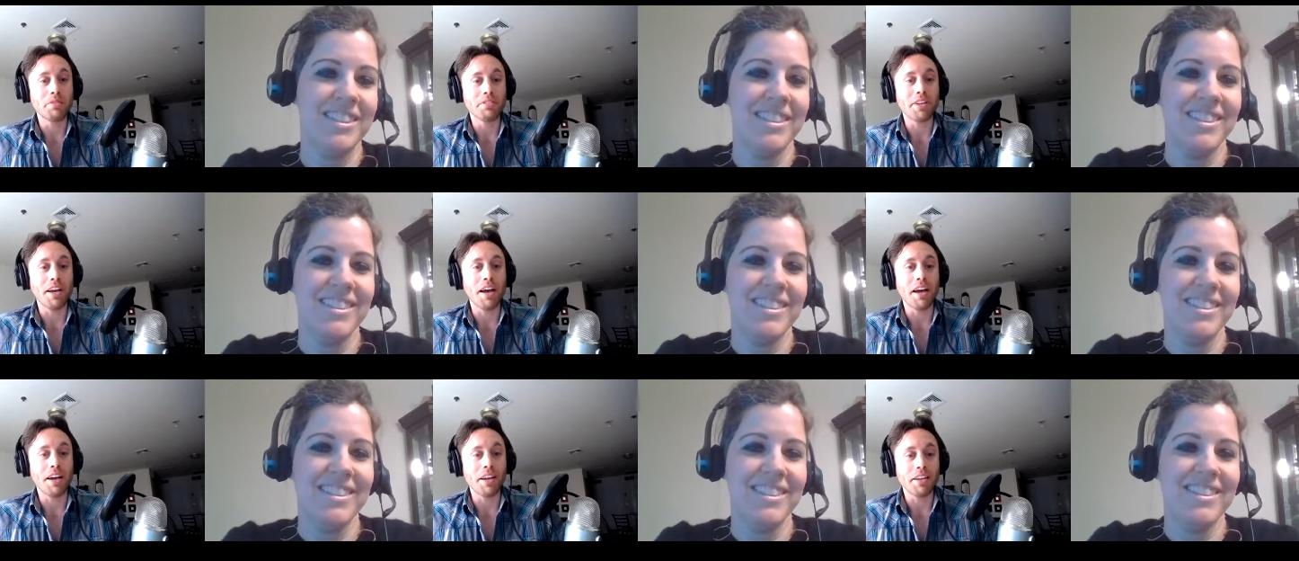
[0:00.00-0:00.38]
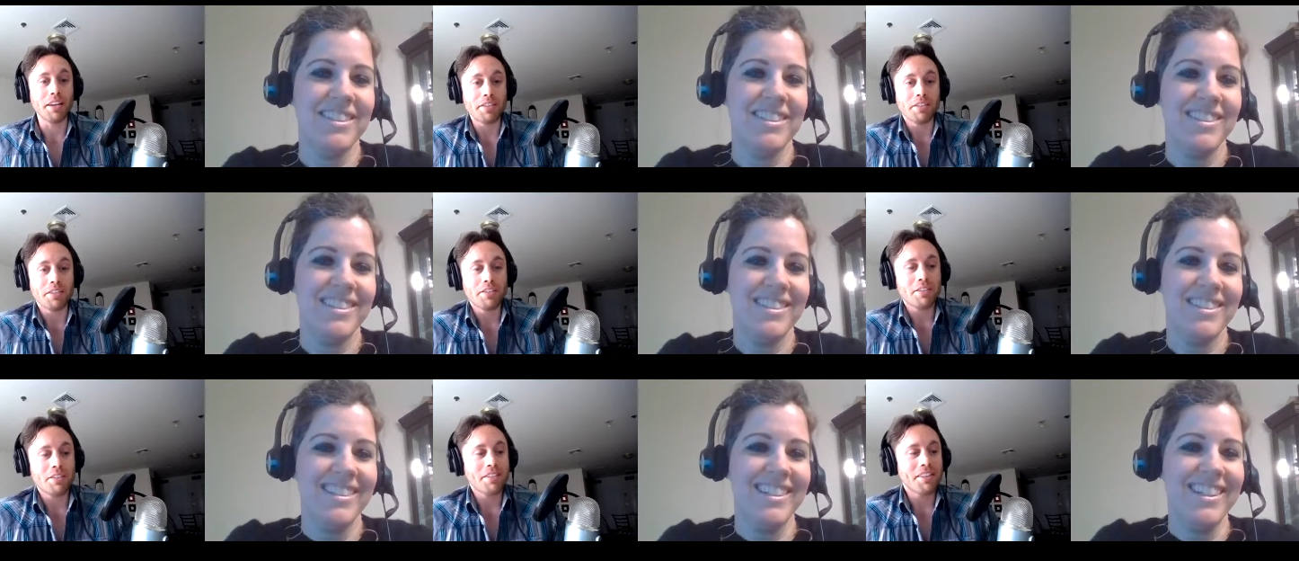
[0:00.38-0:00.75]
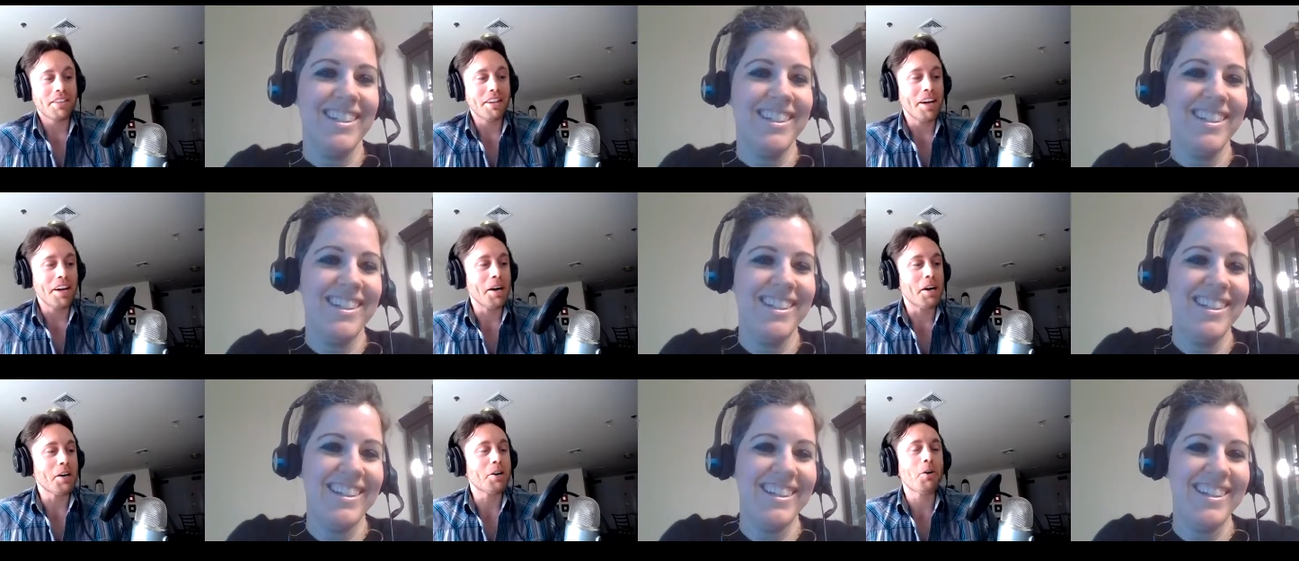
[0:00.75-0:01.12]
Speaker 1: eyes,
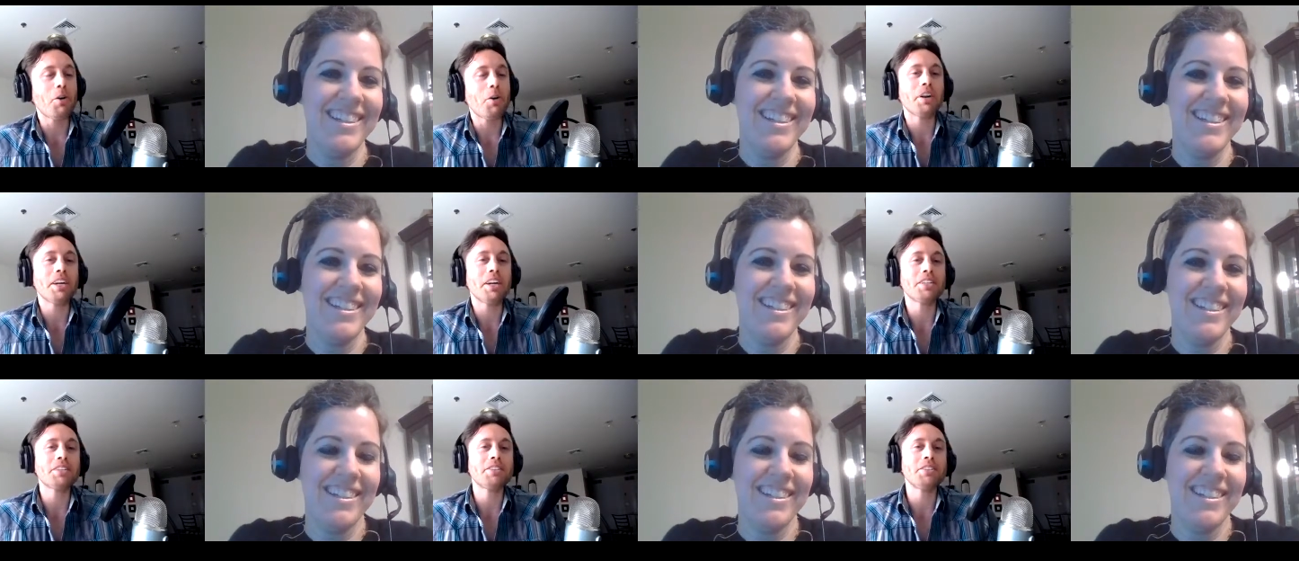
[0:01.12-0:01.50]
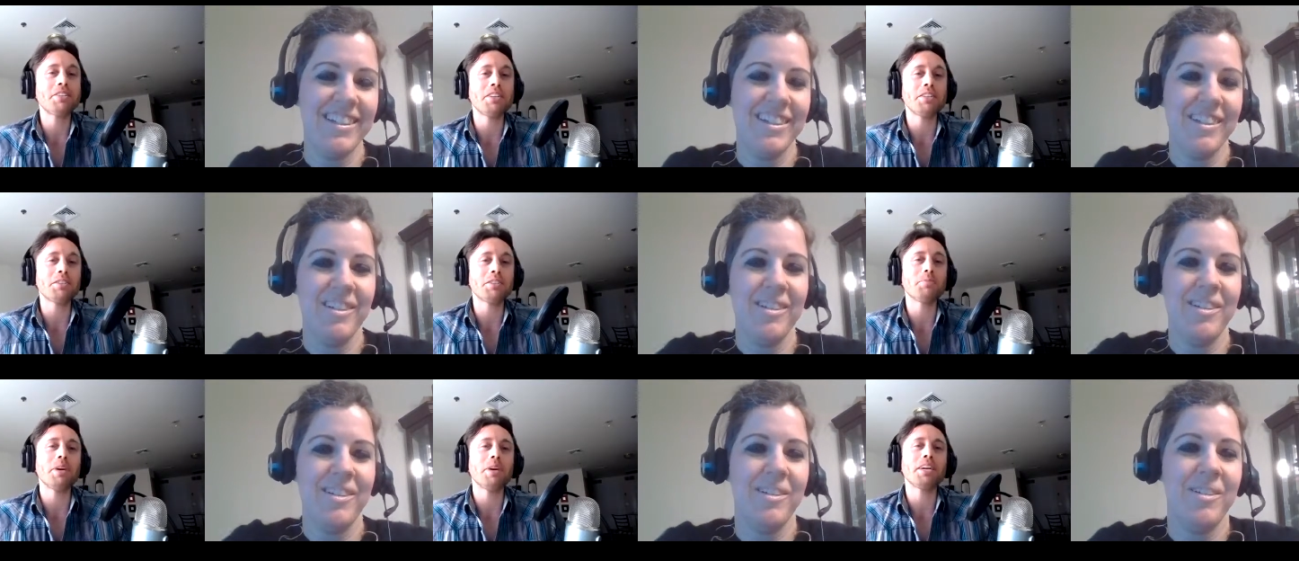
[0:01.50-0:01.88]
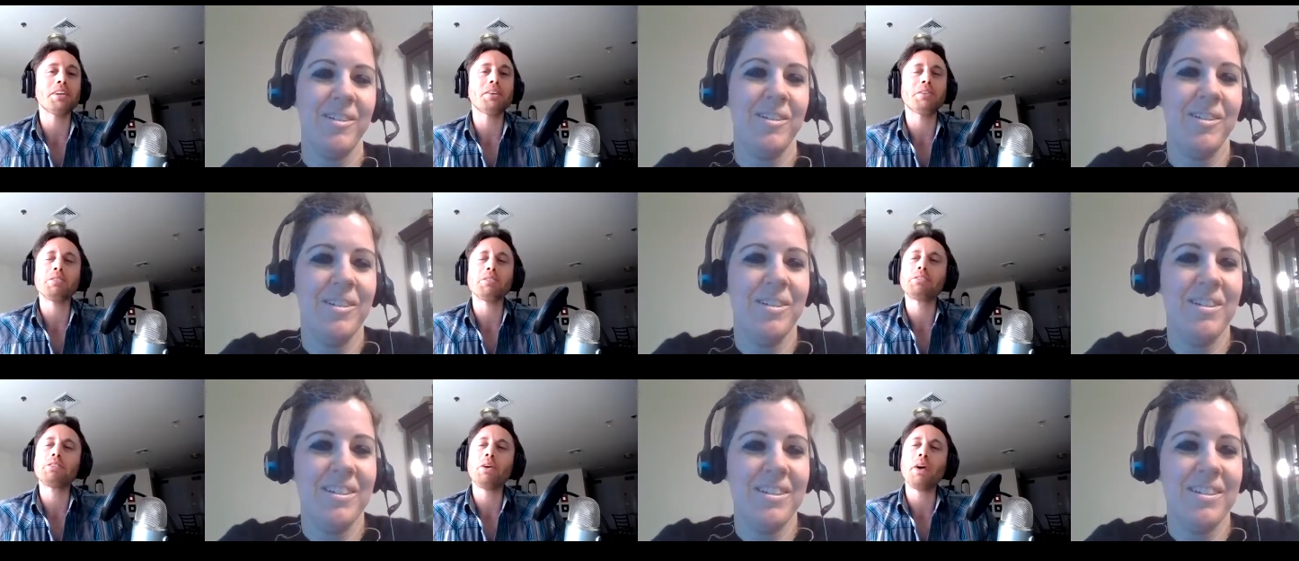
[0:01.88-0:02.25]
uh, according to these
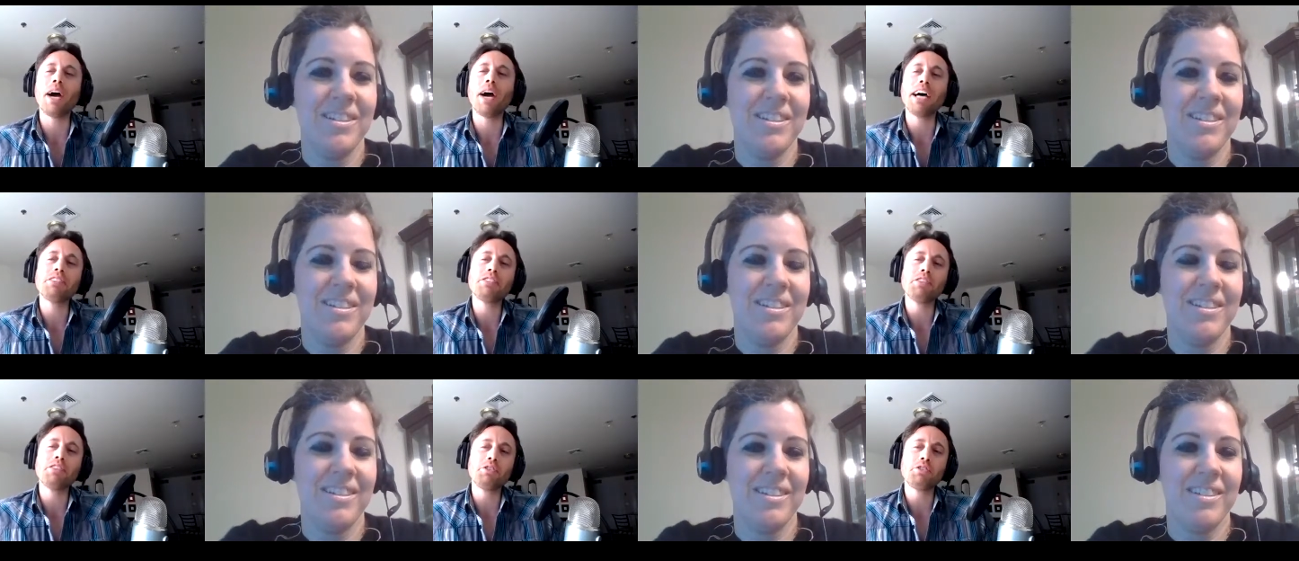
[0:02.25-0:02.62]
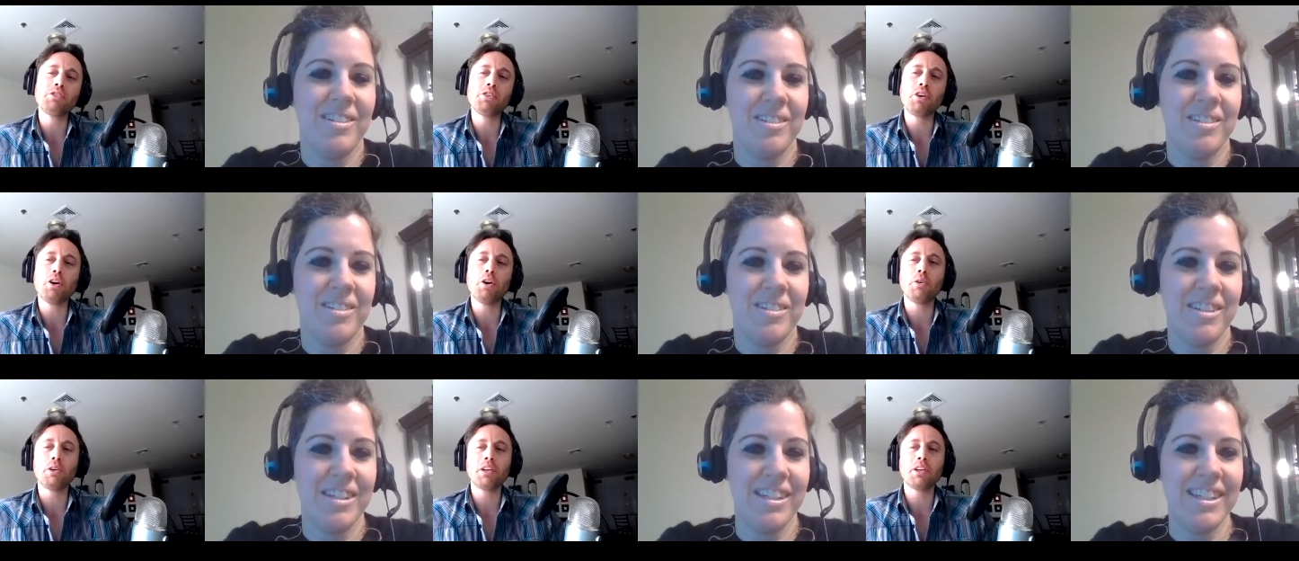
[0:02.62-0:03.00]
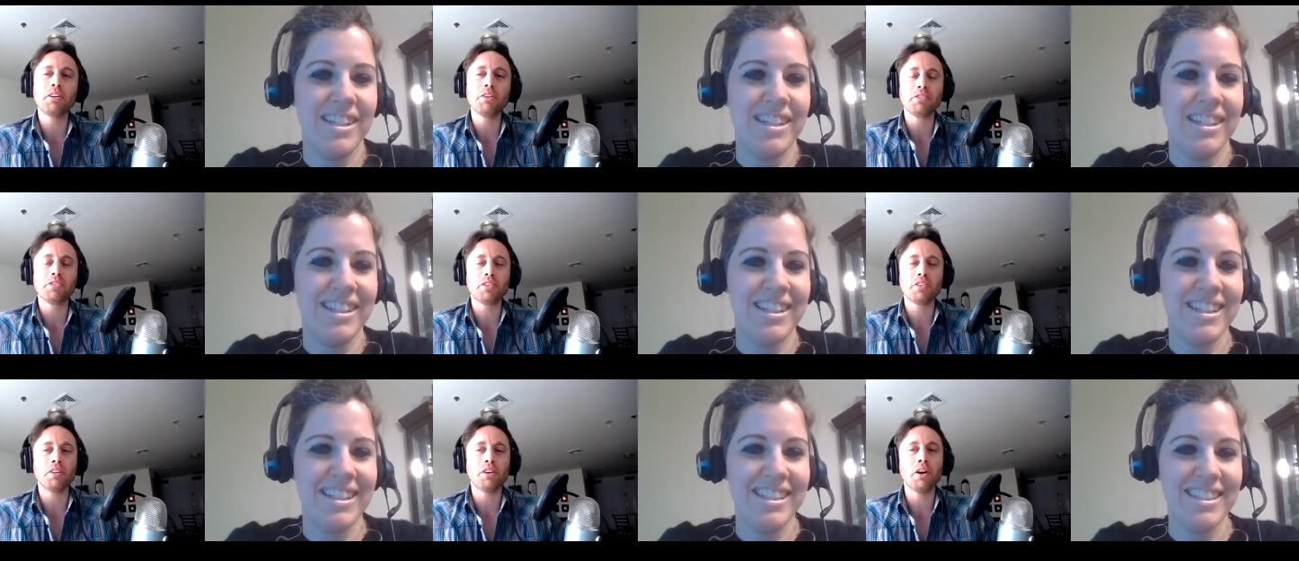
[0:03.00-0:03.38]
makers. So as a joke
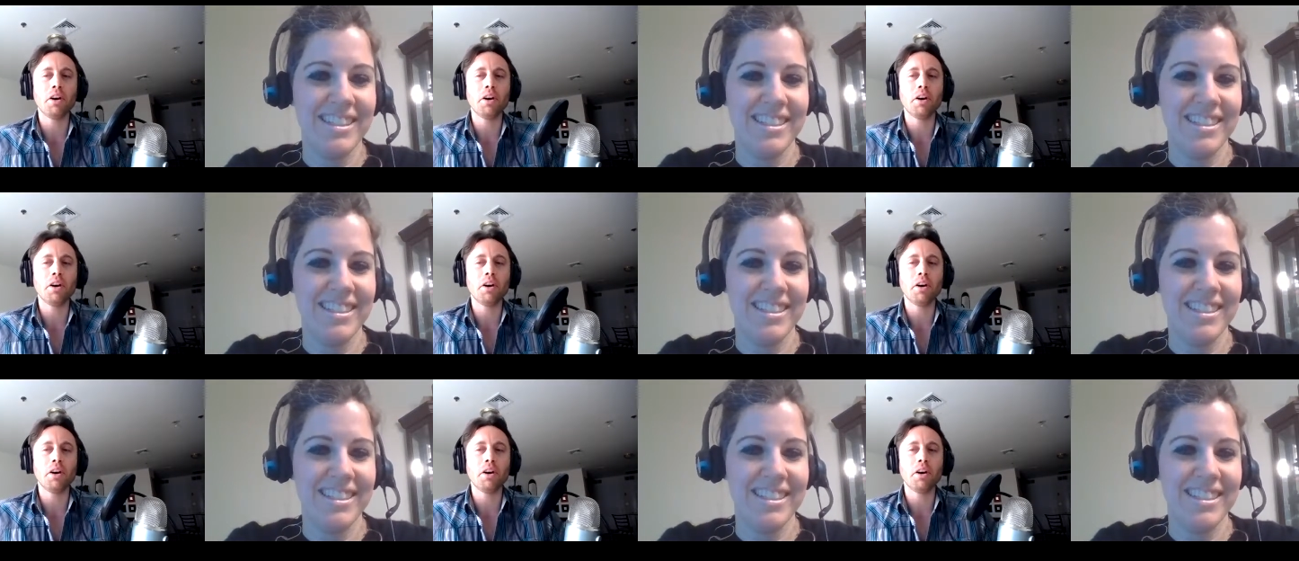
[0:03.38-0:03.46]
years Elite.